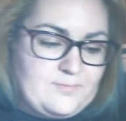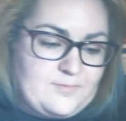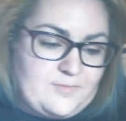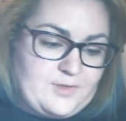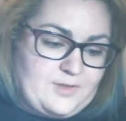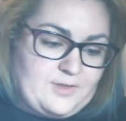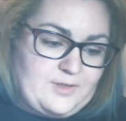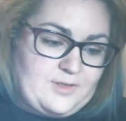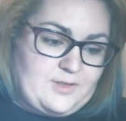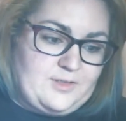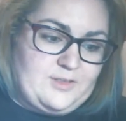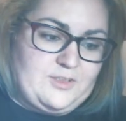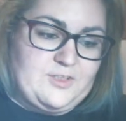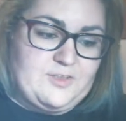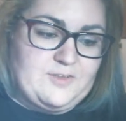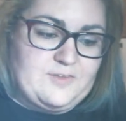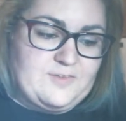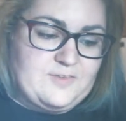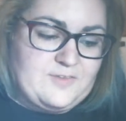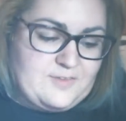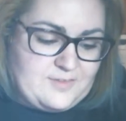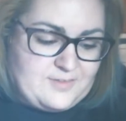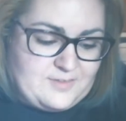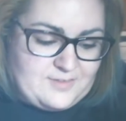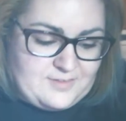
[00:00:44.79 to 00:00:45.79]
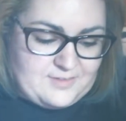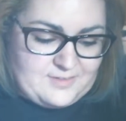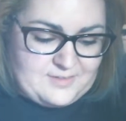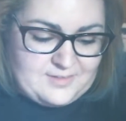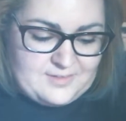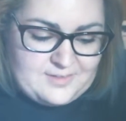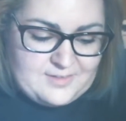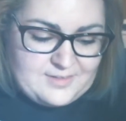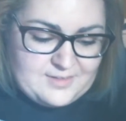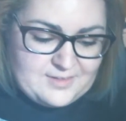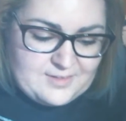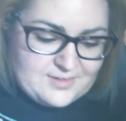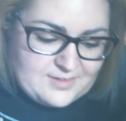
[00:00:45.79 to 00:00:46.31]
yeah, just
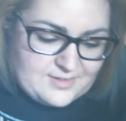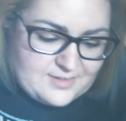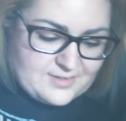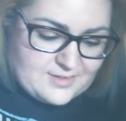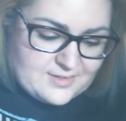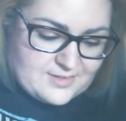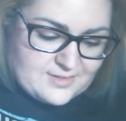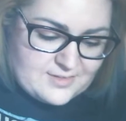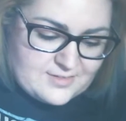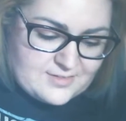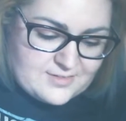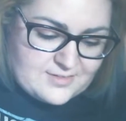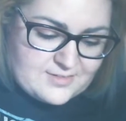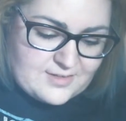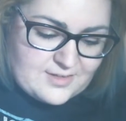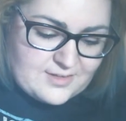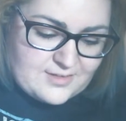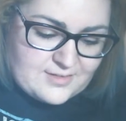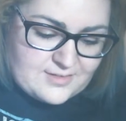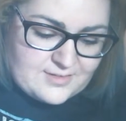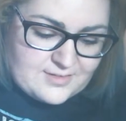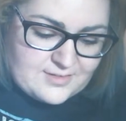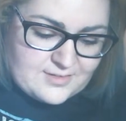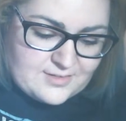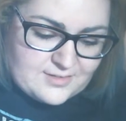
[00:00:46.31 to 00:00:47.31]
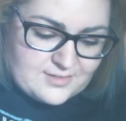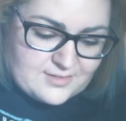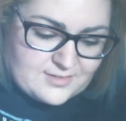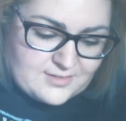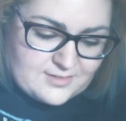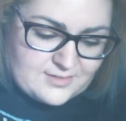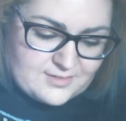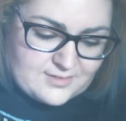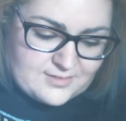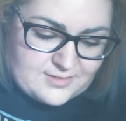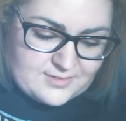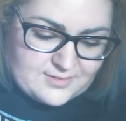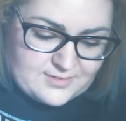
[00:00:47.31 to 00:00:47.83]
things tend to
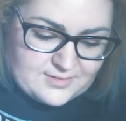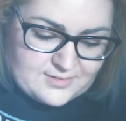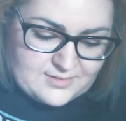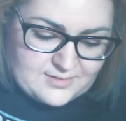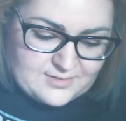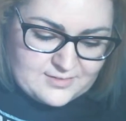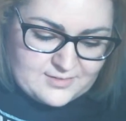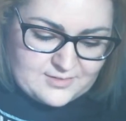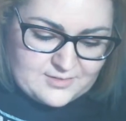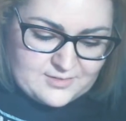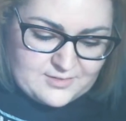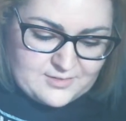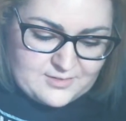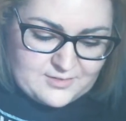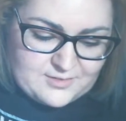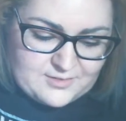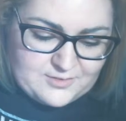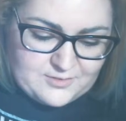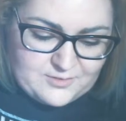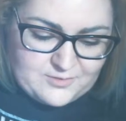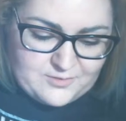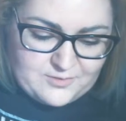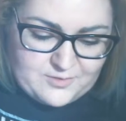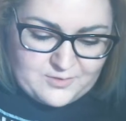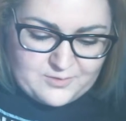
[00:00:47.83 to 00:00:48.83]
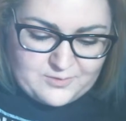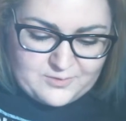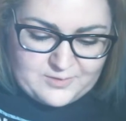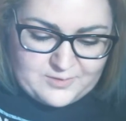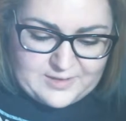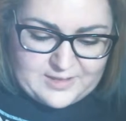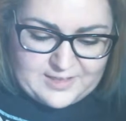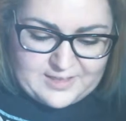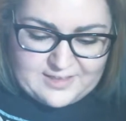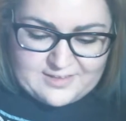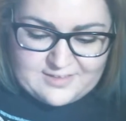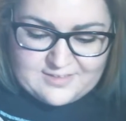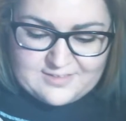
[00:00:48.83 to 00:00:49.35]
grow
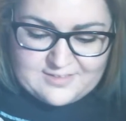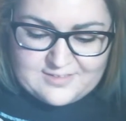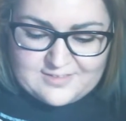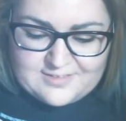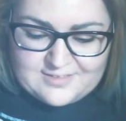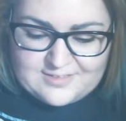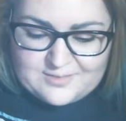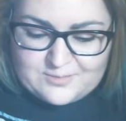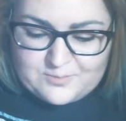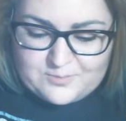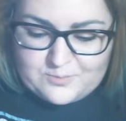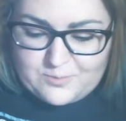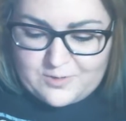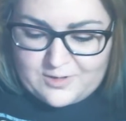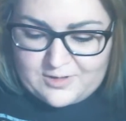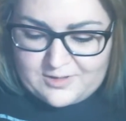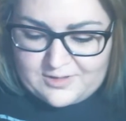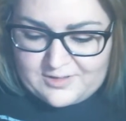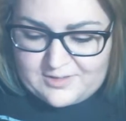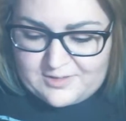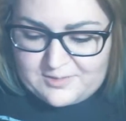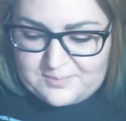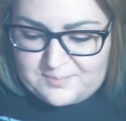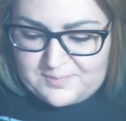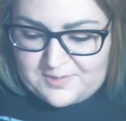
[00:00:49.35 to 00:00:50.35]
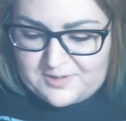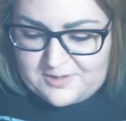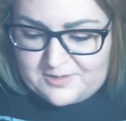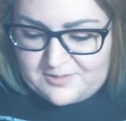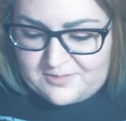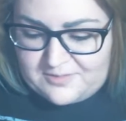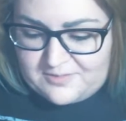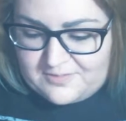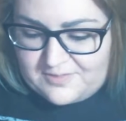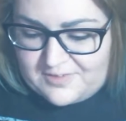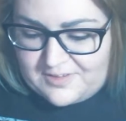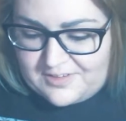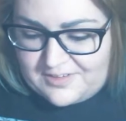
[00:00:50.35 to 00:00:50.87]
legs and walk us out
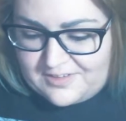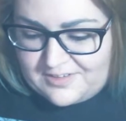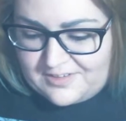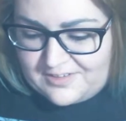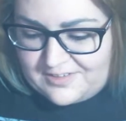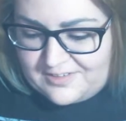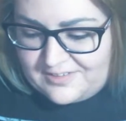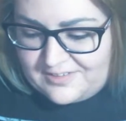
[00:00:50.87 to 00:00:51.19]
of here.